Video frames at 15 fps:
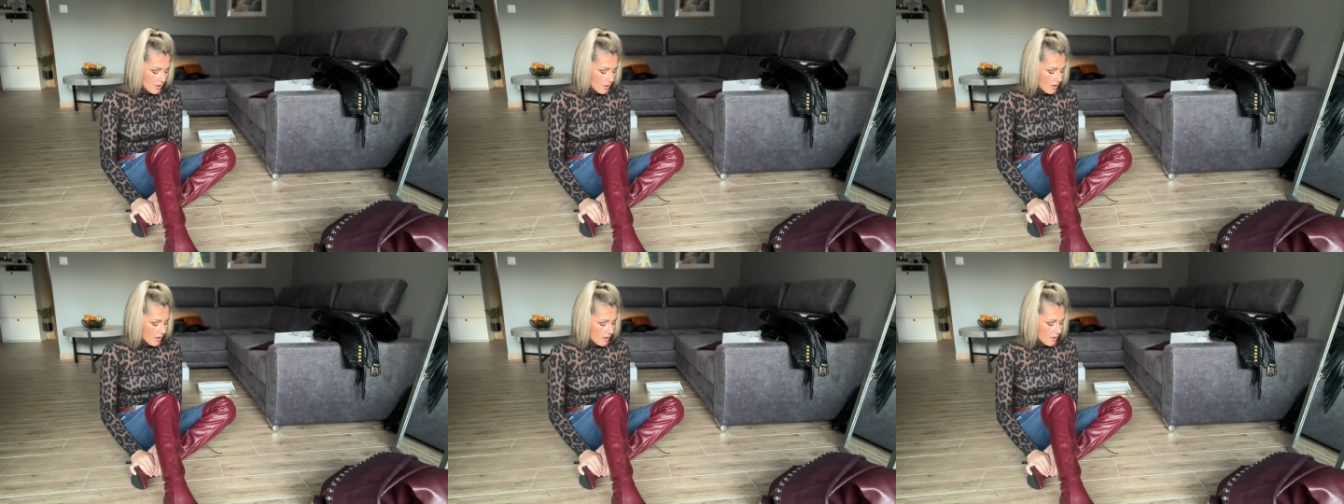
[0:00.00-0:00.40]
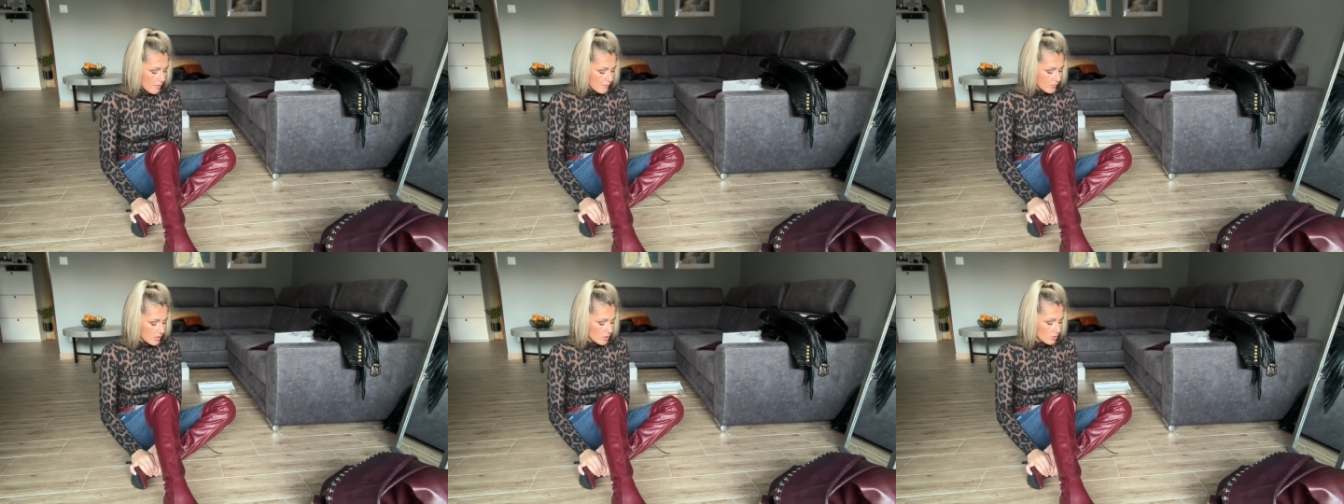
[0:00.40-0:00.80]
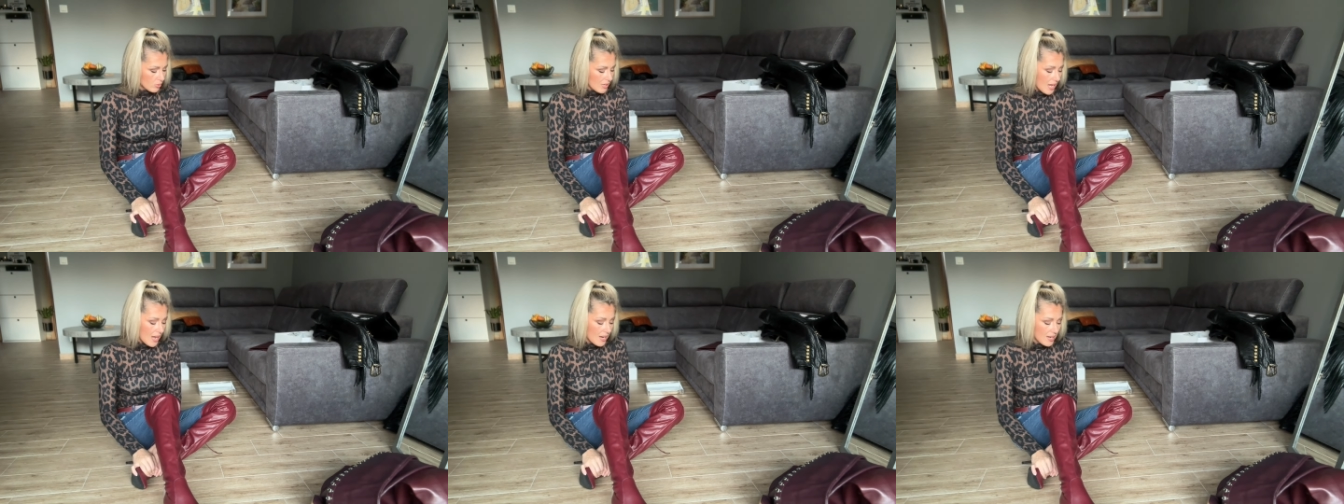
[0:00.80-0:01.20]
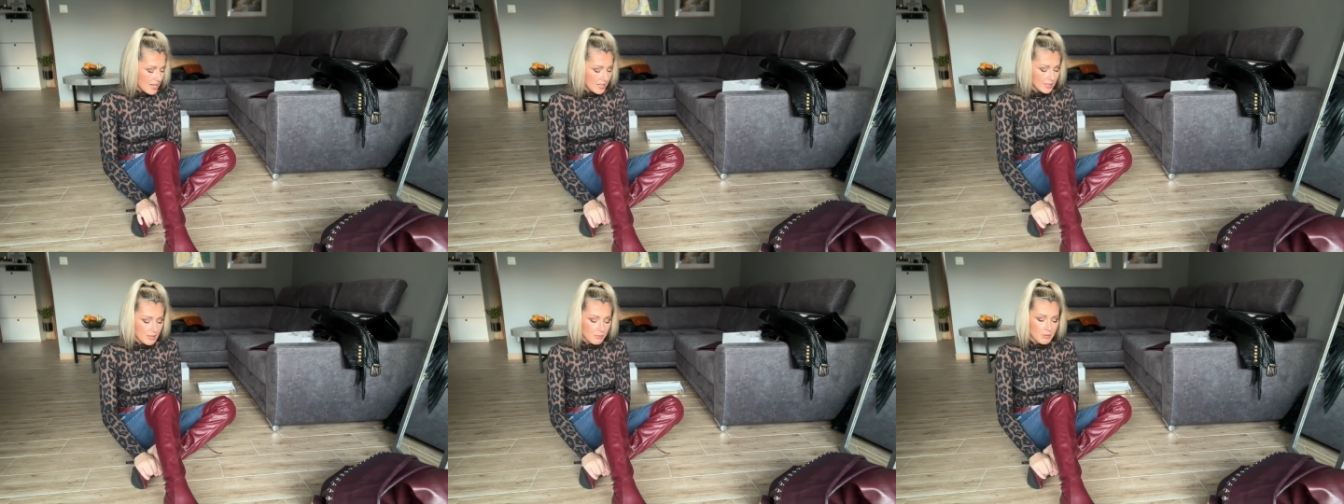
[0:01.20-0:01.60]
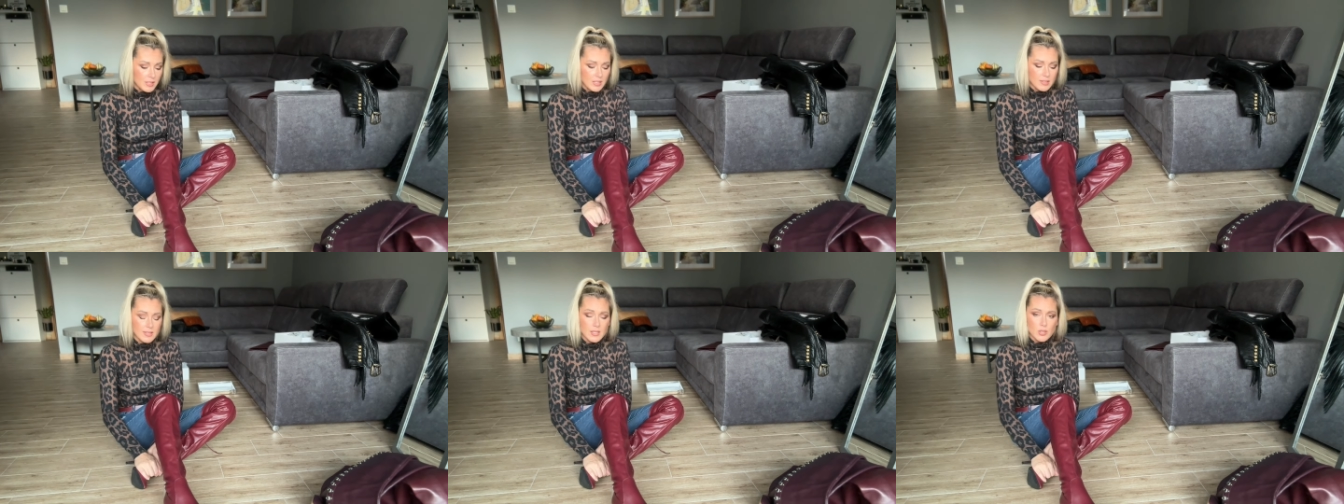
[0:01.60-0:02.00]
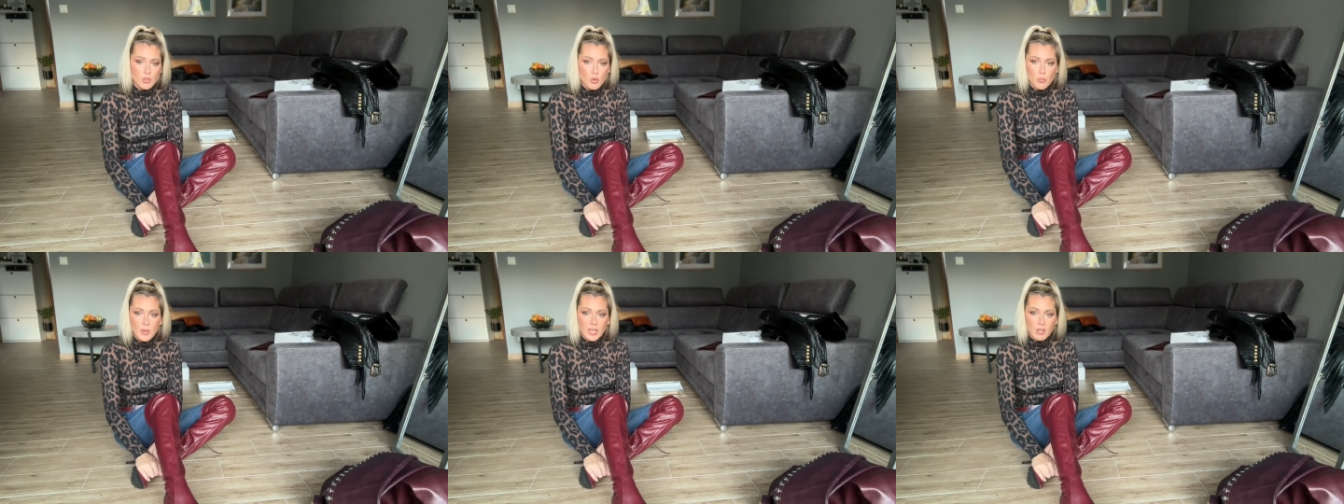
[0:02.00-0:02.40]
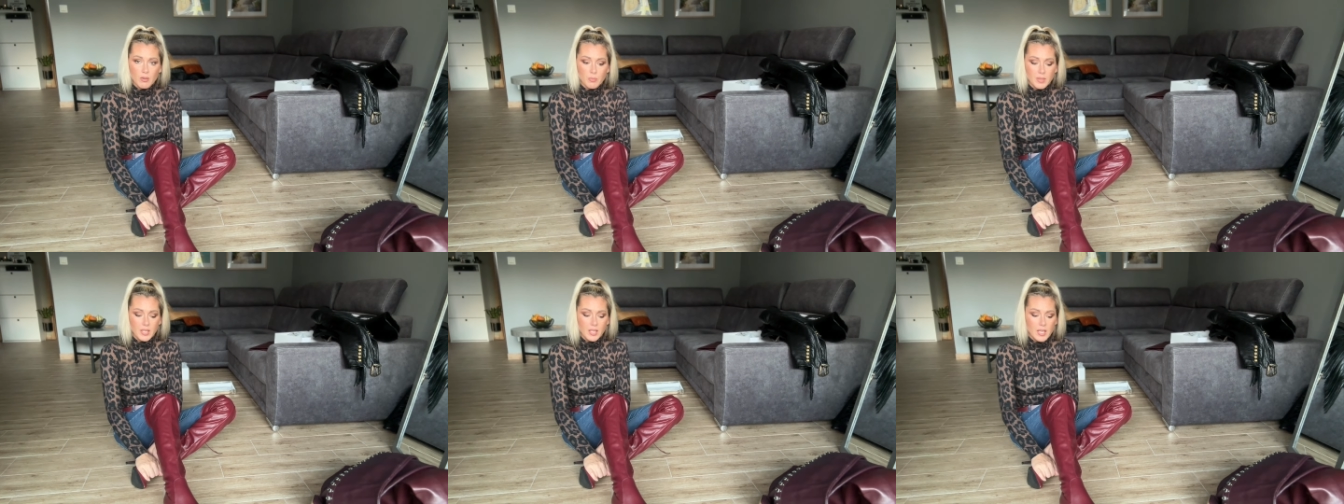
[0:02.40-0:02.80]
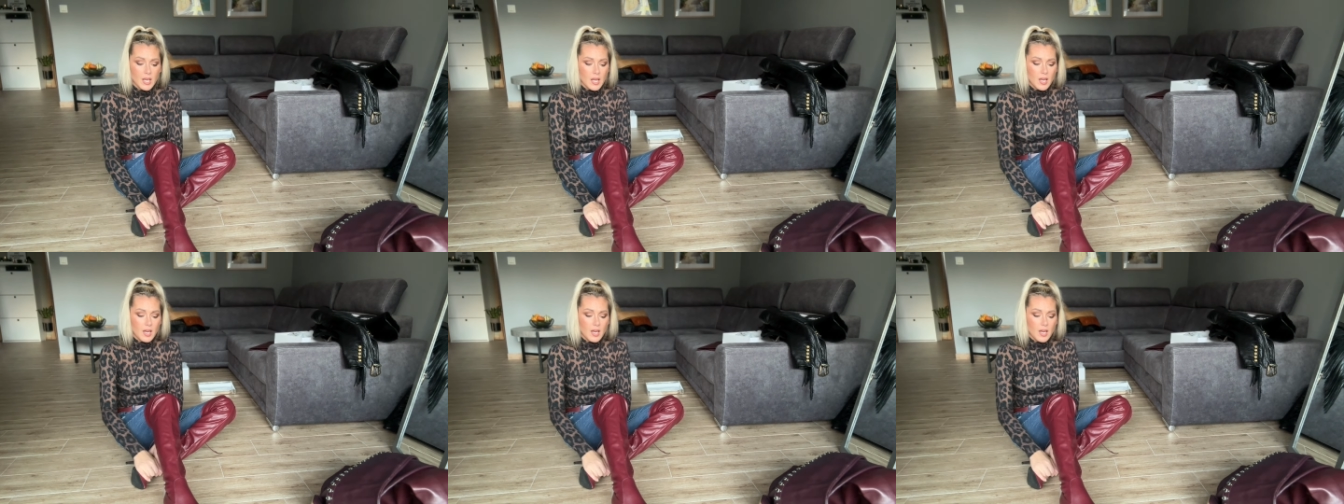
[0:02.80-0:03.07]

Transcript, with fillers: um, so they are yeah, definitely too big on me.